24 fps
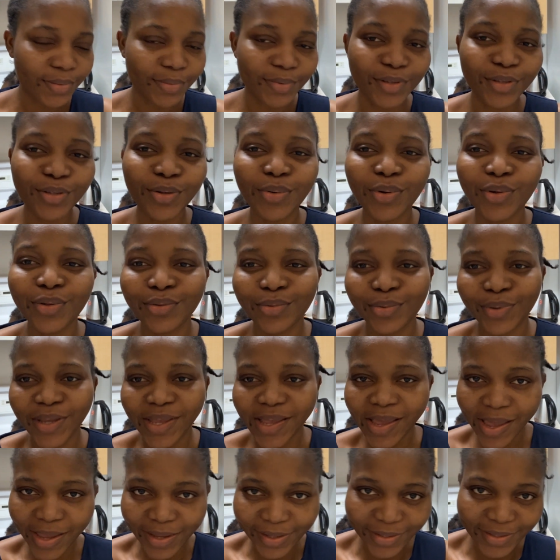They don't want to
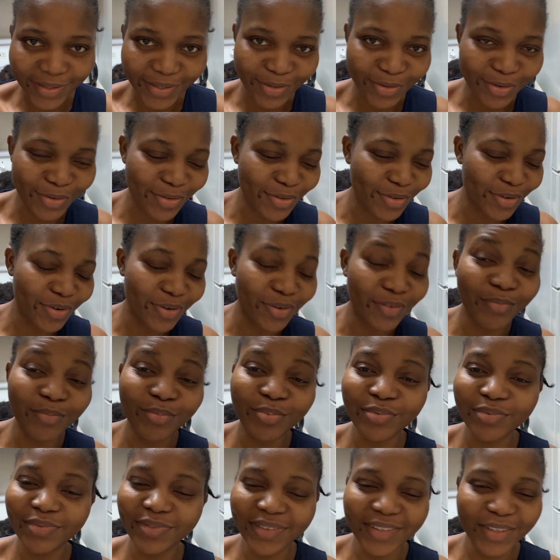hear it. Not talk of,
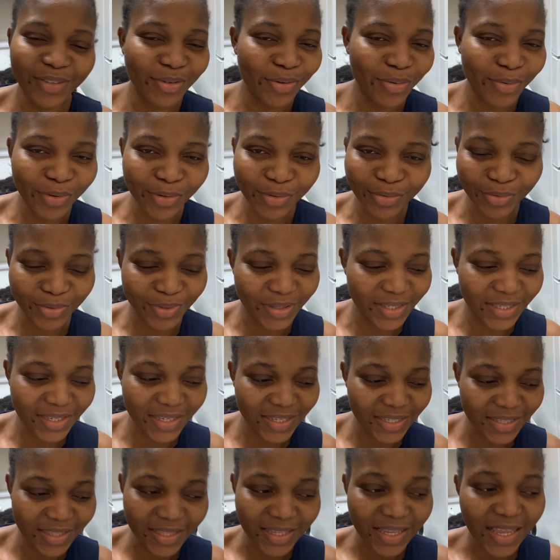they don't want to see
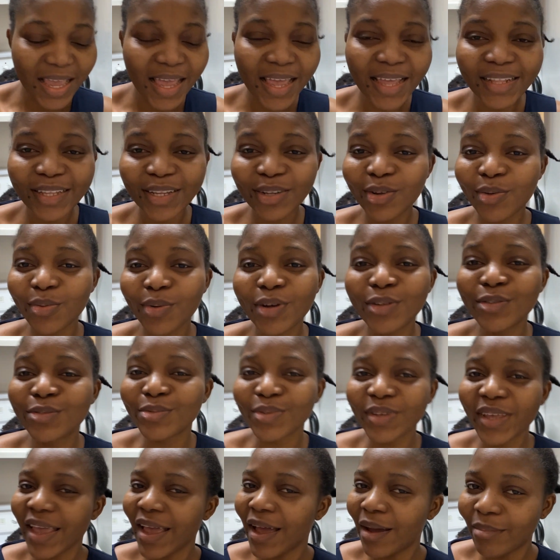it. They don't want
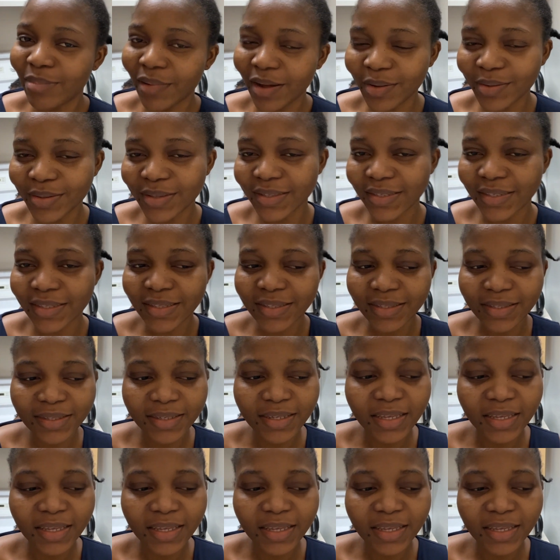to hear about it.